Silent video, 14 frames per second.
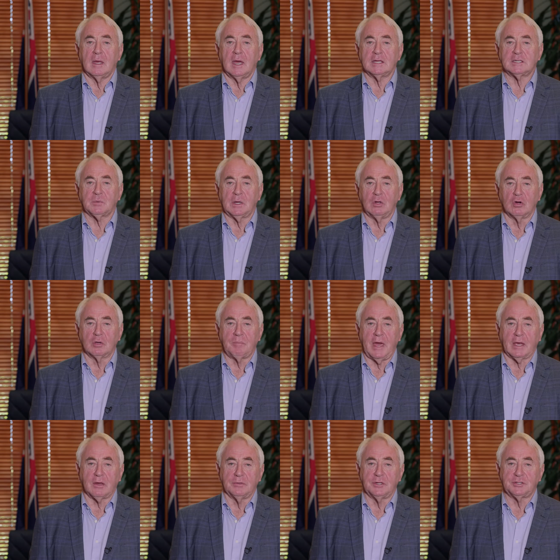As we look
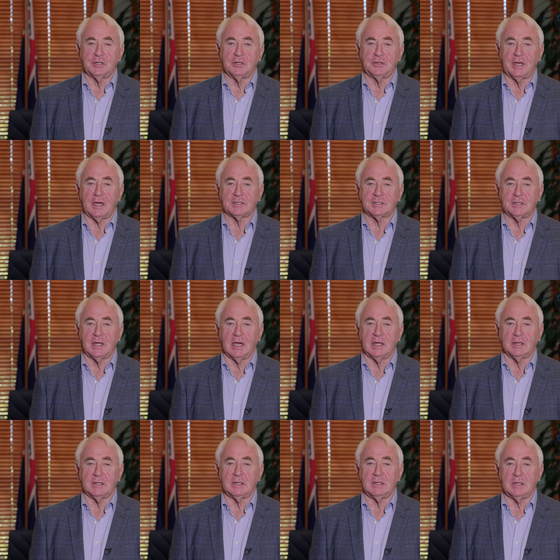back on the
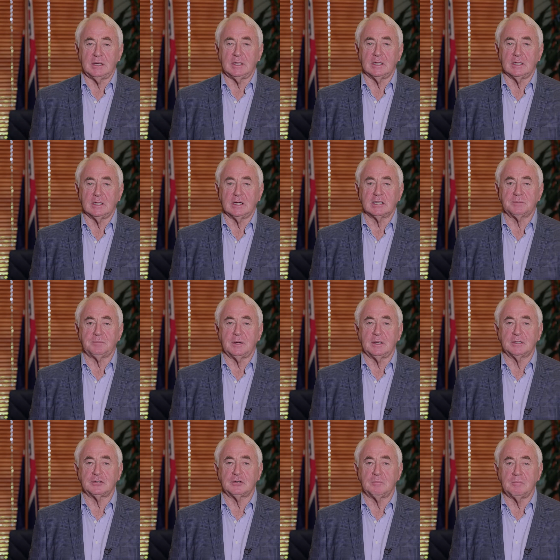2018 year, it's been
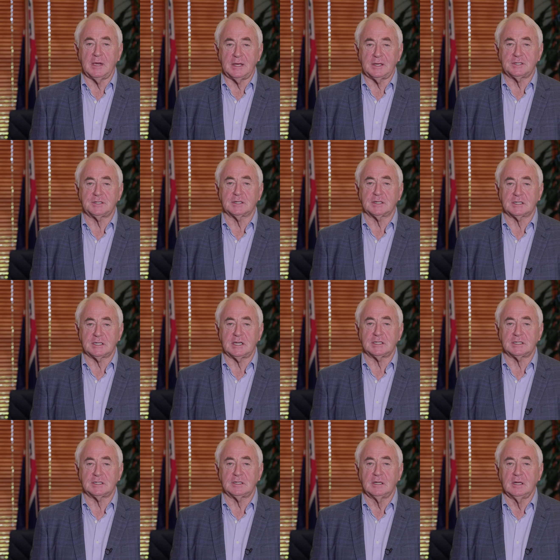a tremendous
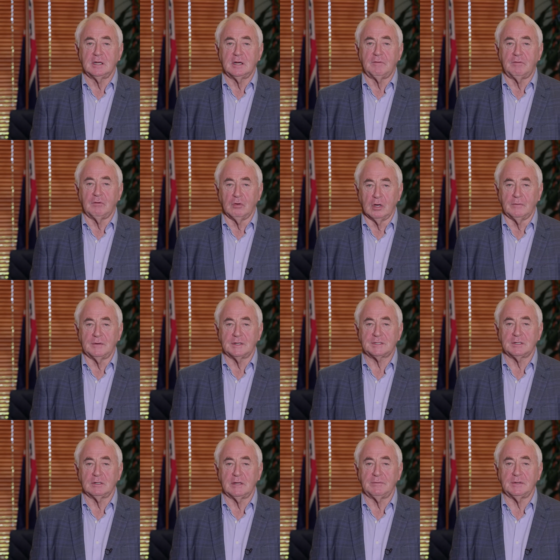success for all of us
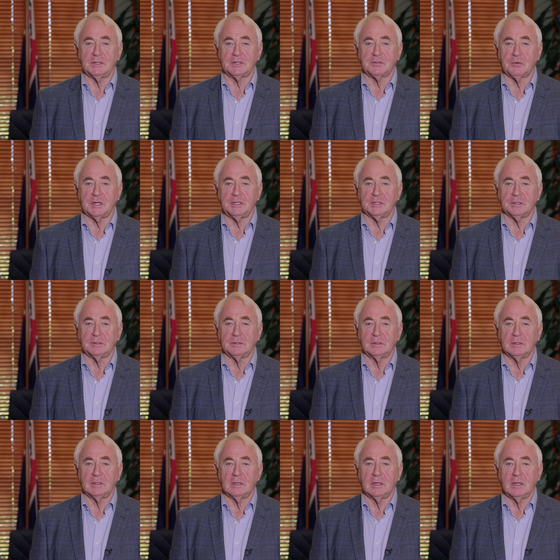who live in this region.
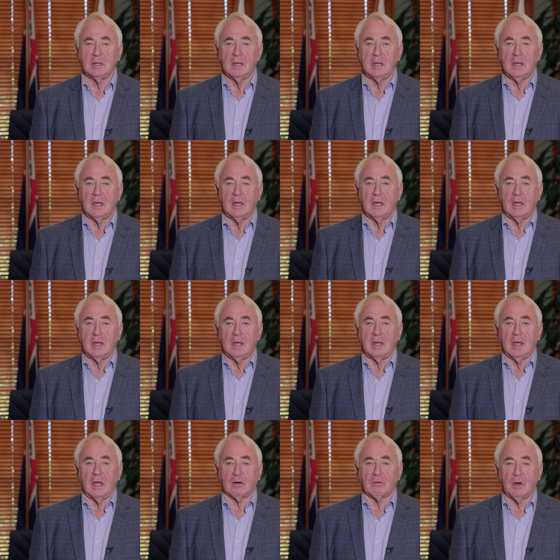
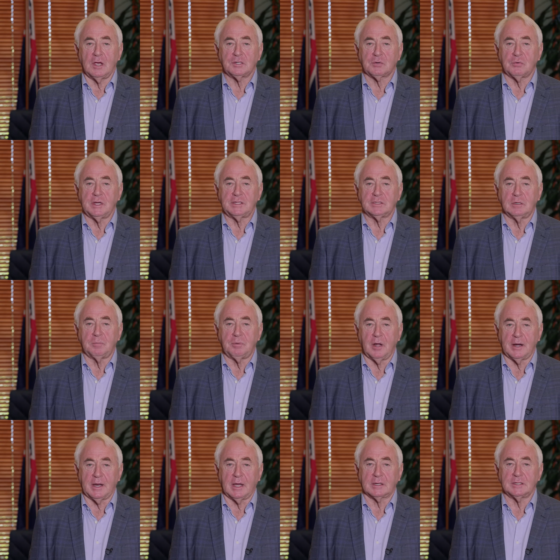Our gross regional
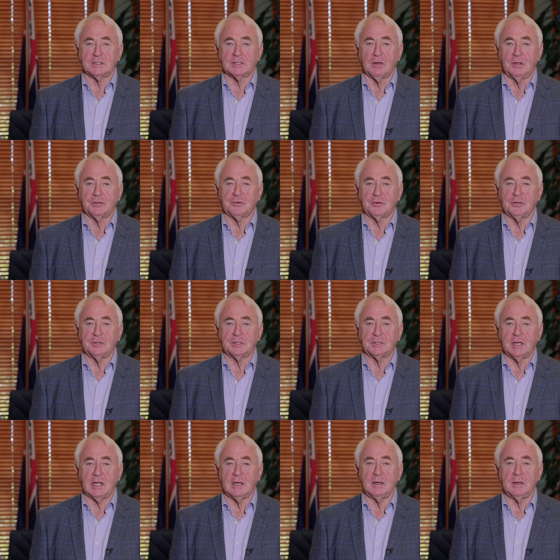product has gone through the
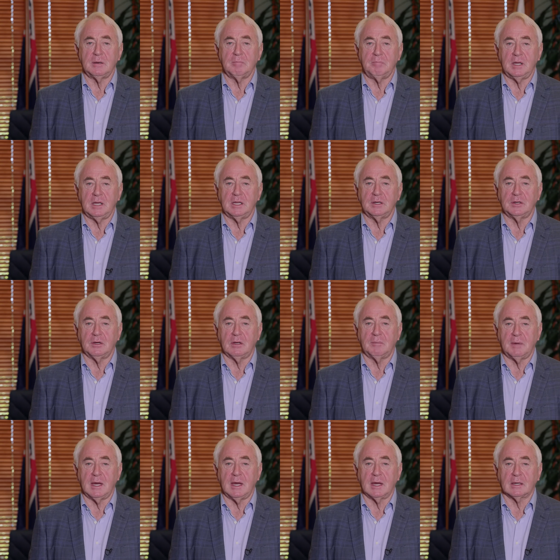$10 billion
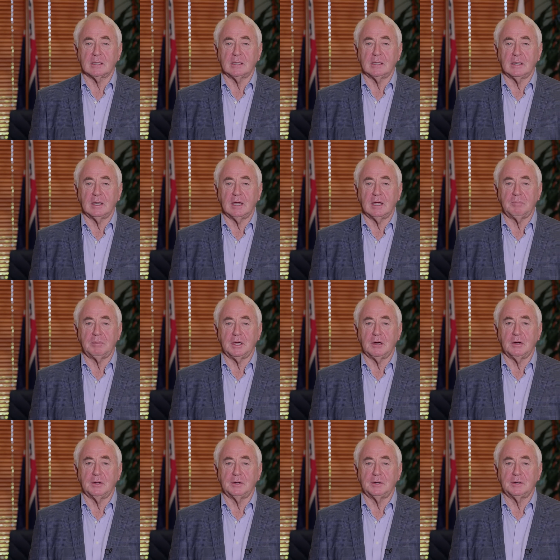mark and
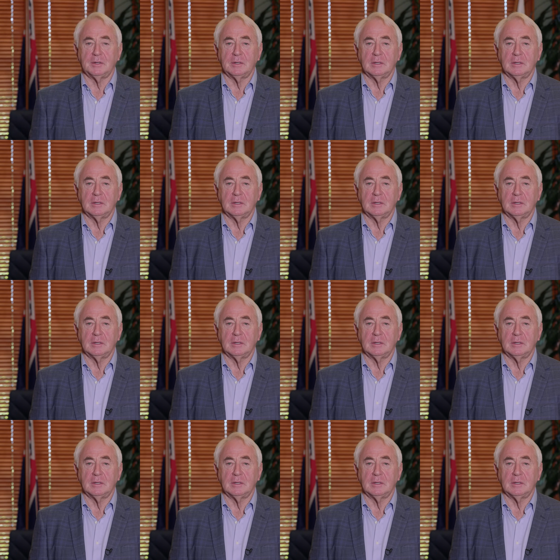beyond.